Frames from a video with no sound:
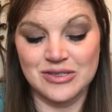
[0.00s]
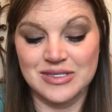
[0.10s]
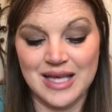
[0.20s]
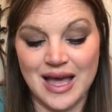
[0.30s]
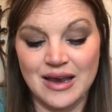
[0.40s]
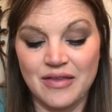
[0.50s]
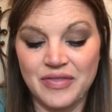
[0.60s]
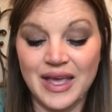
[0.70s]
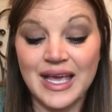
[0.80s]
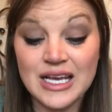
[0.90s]
said, the
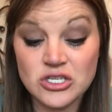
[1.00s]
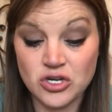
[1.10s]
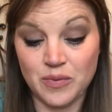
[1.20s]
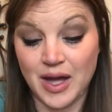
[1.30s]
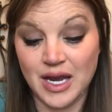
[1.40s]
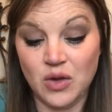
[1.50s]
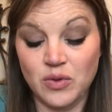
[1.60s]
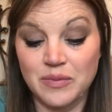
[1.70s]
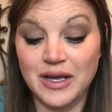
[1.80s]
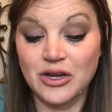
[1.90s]
Easter Bunny
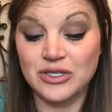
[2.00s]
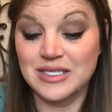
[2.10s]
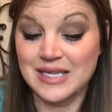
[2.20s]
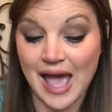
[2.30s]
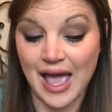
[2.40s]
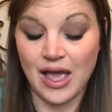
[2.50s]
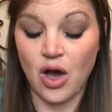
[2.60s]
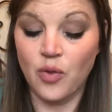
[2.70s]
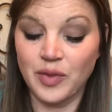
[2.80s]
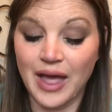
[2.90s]
would be here today,
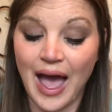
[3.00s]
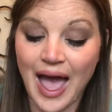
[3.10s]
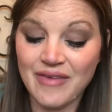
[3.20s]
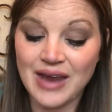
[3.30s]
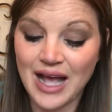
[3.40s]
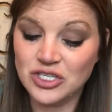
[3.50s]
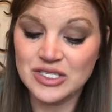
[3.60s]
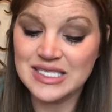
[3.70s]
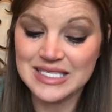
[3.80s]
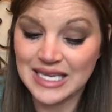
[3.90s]
only I haven't actually
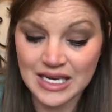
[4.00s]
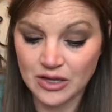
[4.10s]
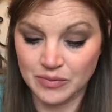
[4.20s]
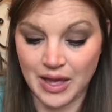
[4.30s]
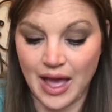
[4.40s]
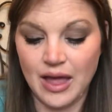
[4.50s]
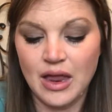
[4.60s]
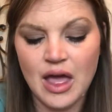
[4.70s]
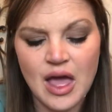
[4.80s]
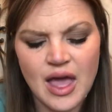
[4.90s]
seen him yet.
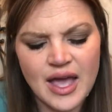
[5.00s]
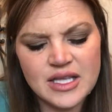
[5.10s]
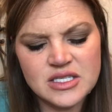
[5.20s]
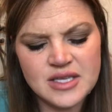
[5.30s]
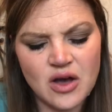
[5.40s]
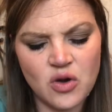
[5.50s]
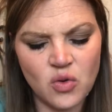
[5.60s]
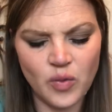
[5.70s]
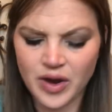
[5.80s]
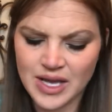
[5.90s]
And so,
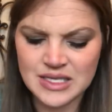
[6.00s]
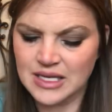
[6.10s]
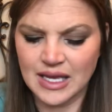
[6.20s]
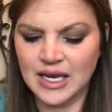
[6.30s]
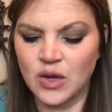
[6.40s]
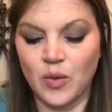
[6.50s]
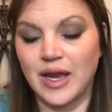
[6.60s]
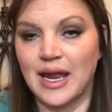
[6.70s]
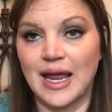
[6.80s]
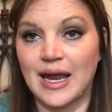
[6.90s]
where is he anyway,
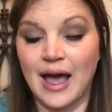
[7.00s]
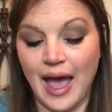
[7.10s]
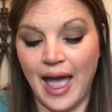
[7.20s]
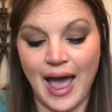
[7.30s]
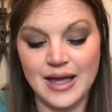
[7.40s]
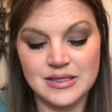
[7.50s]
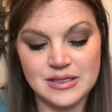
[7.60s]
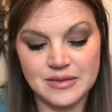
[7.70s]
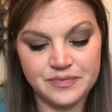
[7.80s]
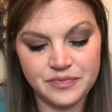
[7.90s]
Nana? I
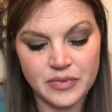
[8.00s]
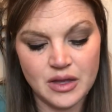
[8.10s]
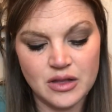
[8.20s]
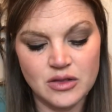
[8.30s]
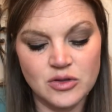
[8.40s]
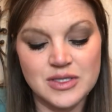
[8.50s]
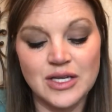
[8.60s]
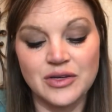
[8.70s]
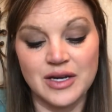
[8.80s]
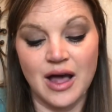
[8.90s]
asked.
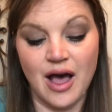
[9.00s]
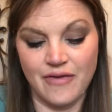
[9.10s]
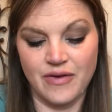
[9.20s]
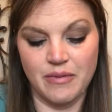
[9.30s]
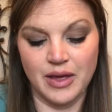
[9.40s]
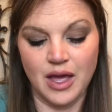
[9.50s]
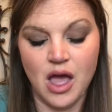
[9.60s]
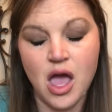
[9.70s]
Lucille did a huff at me.